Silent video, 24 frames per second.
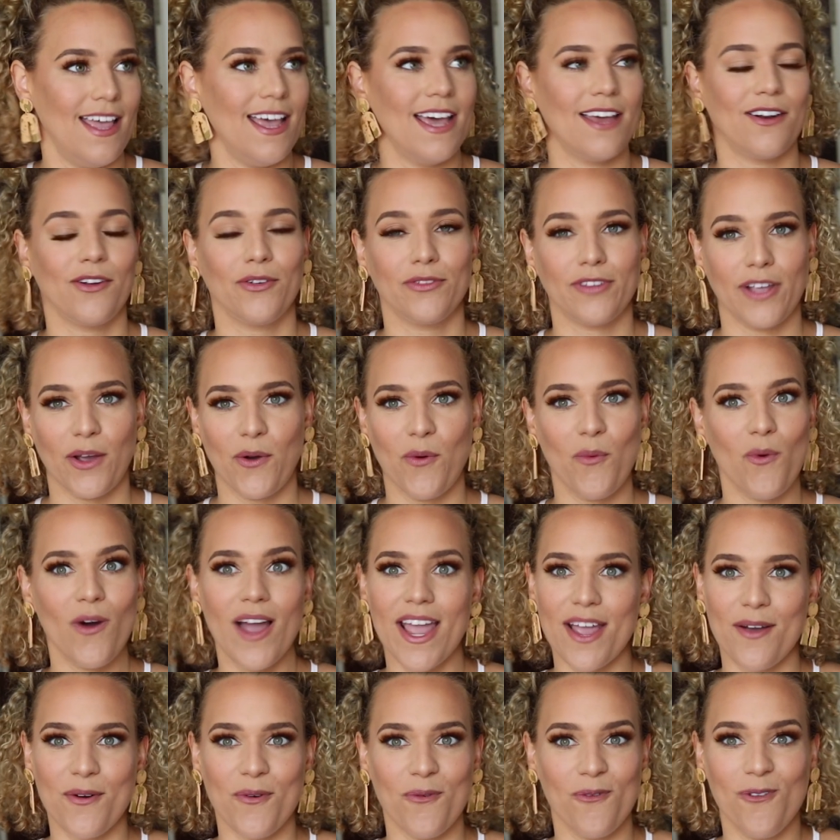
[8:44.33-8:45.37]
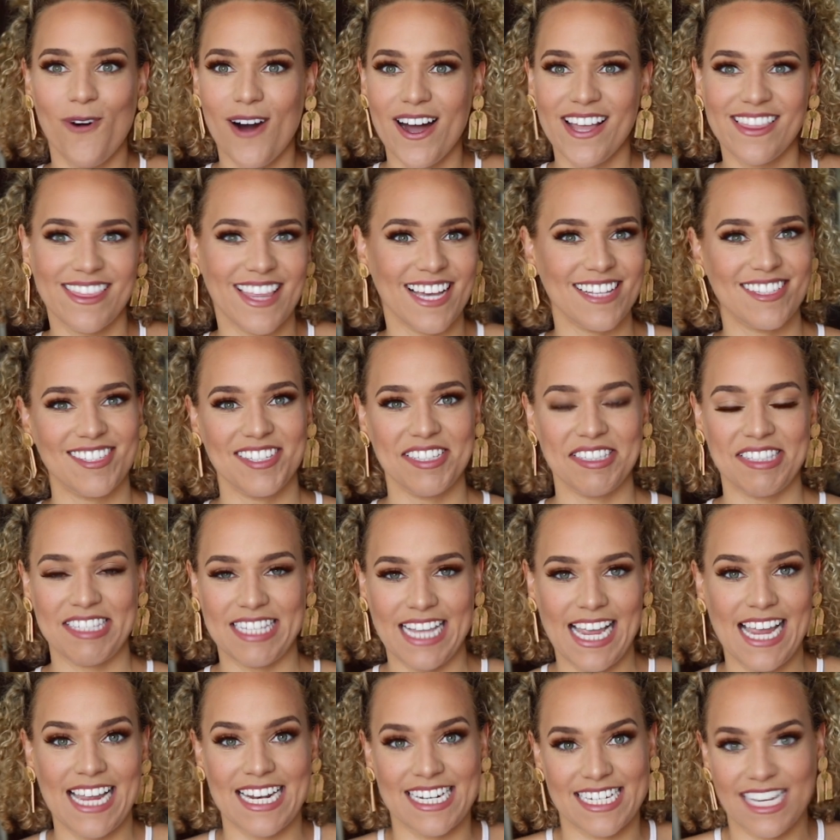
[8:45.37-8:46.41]
And I was like, wait, what? That's
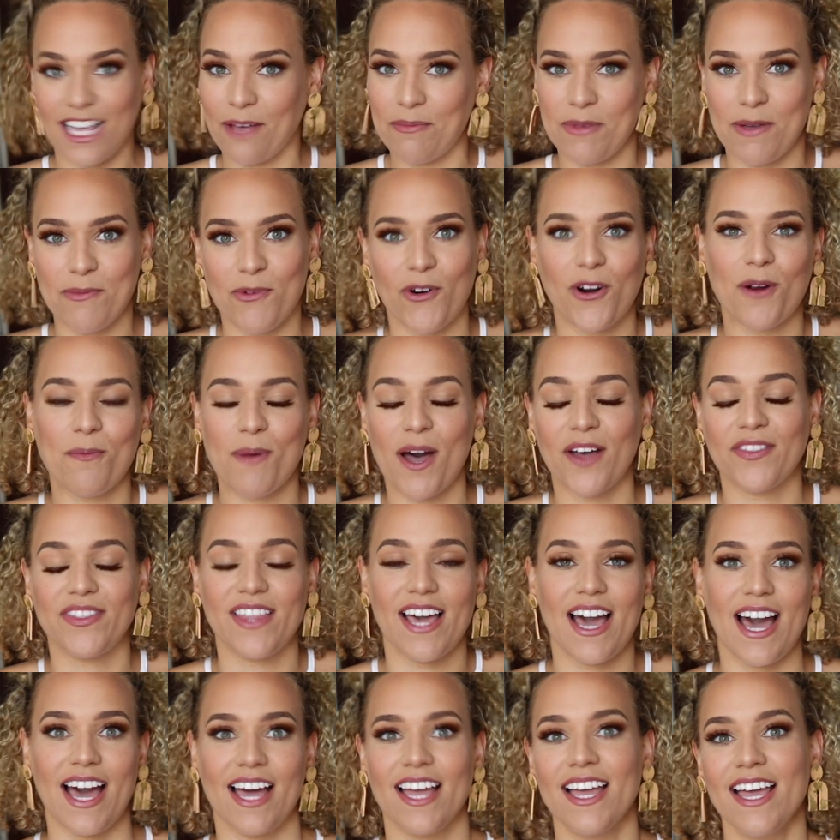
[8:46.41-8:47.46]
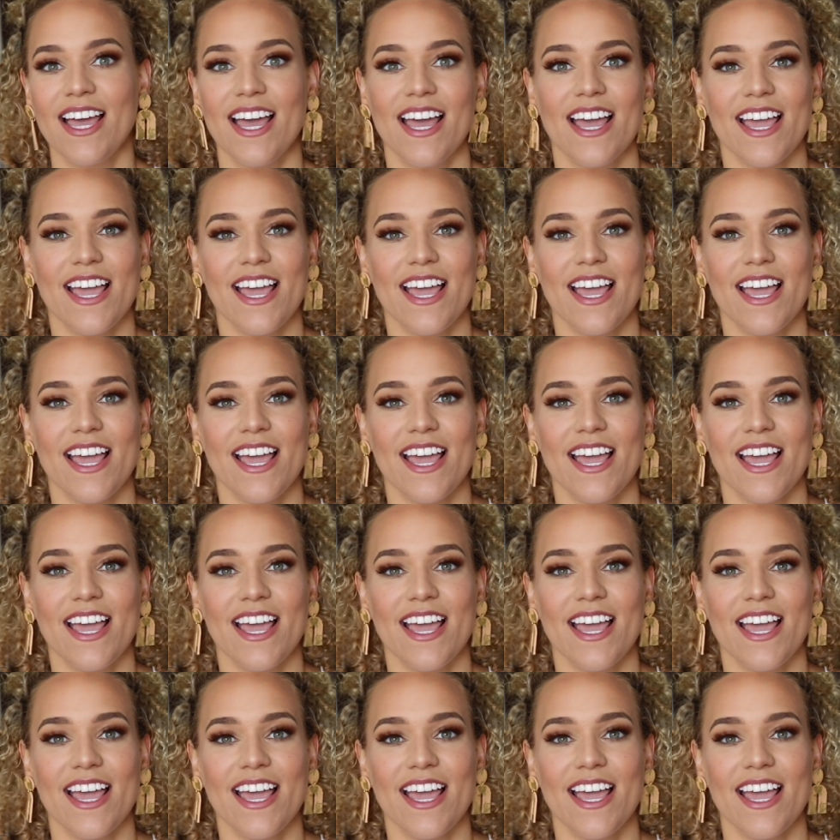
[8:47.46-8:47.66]
insane. Tell me more about that.